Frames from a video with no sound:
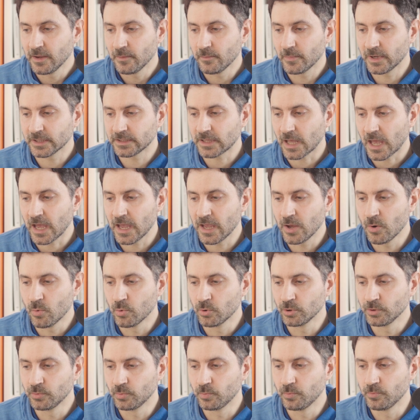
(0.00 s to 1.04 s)
But I
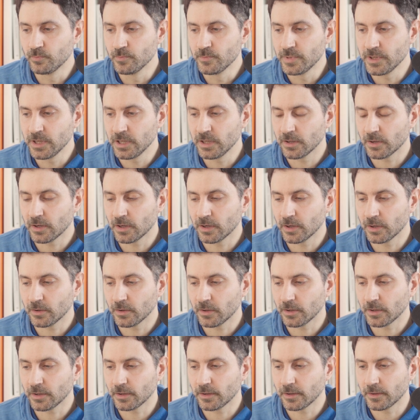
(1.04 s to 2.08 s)
would be, uh,
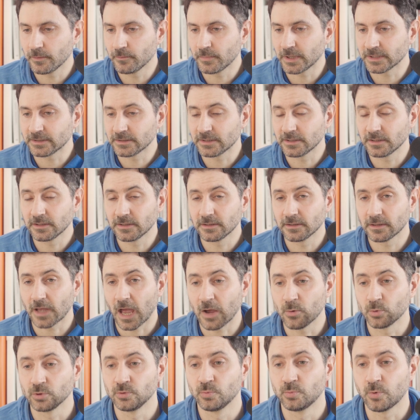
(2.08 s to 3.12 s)
but I
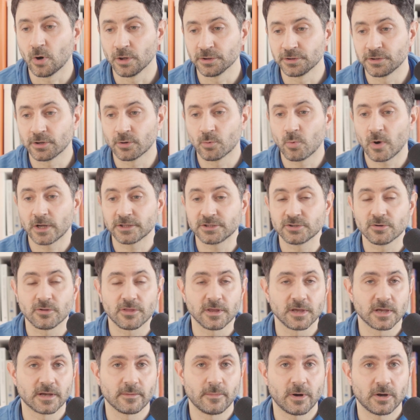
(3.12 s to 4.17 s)
would wonder what you
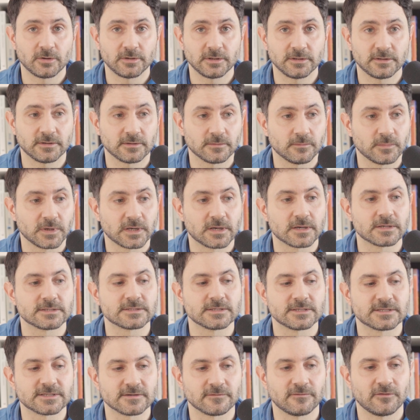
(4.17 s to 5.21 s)
think about it because
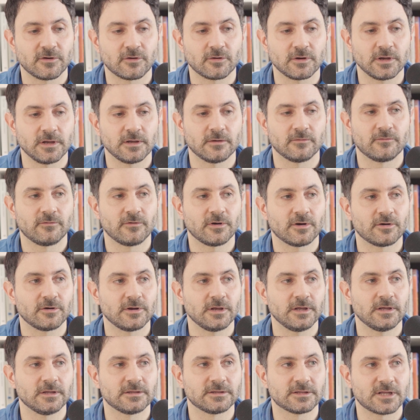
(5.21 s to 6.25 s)
it's a very
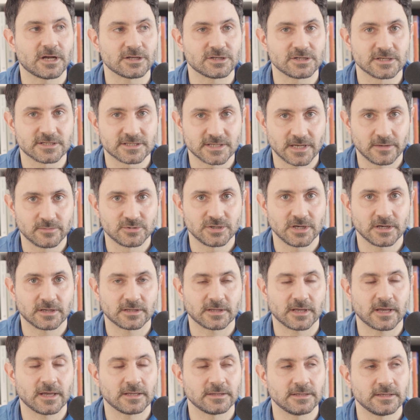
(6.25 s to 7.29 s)
very touchy subject
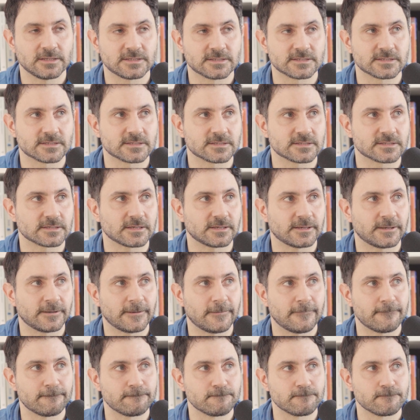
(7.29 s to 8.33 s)
and it's
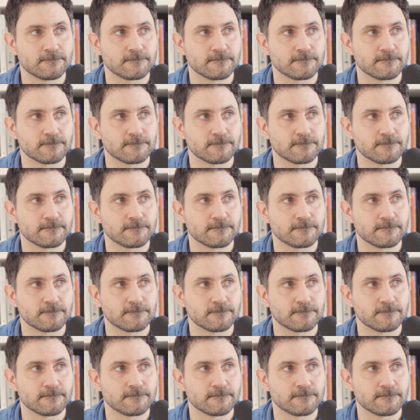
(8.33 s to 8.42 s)
um,